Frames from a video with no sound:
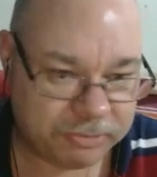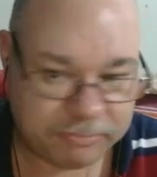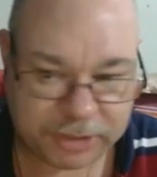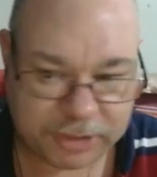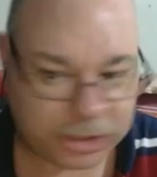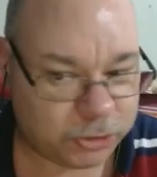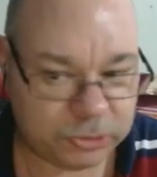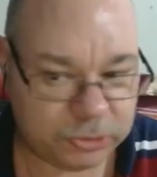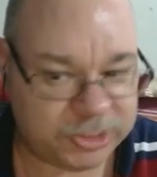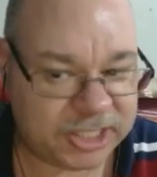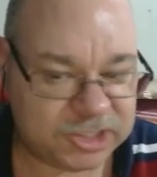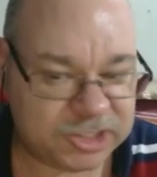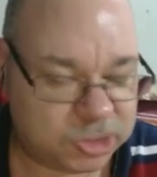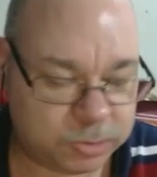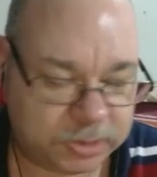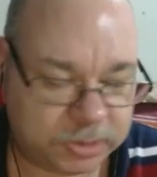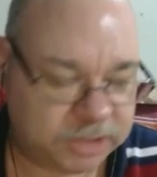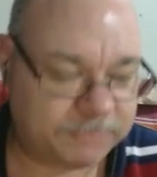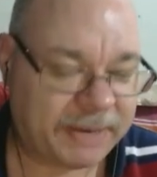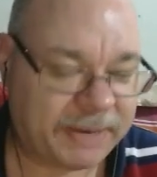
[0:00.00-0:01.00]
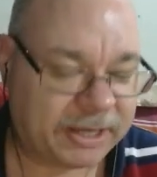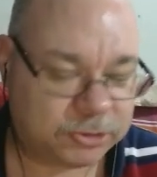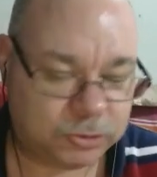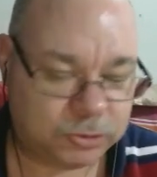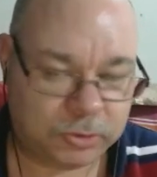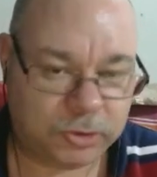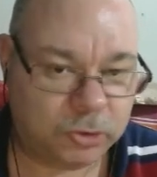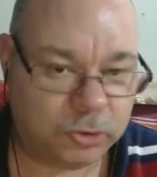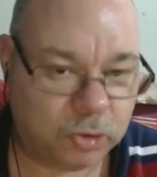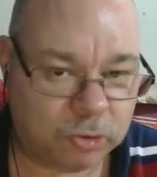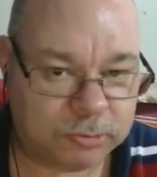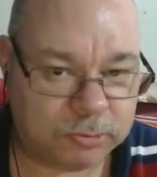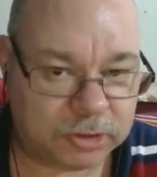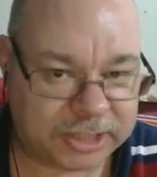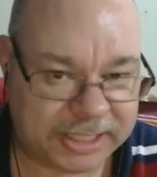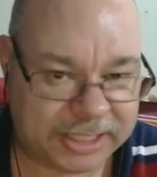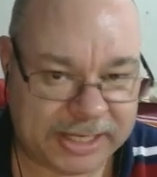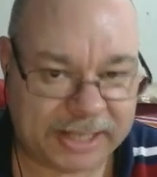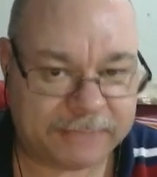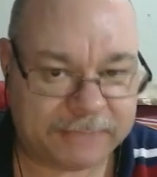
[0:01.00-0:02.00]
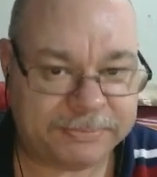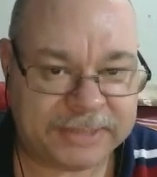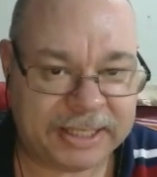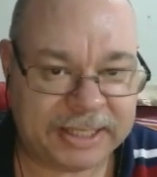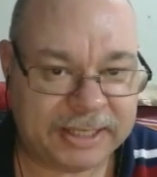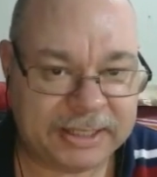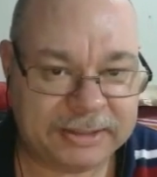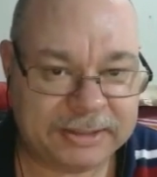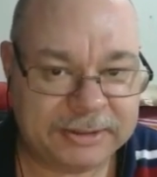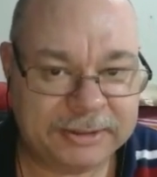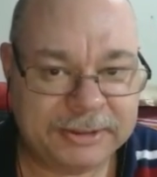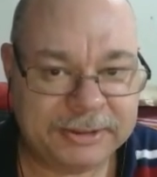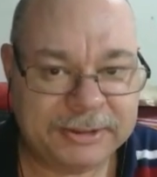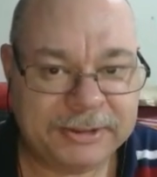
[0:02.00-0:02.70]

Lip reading: But I could then switch back to a normal kinetic blade,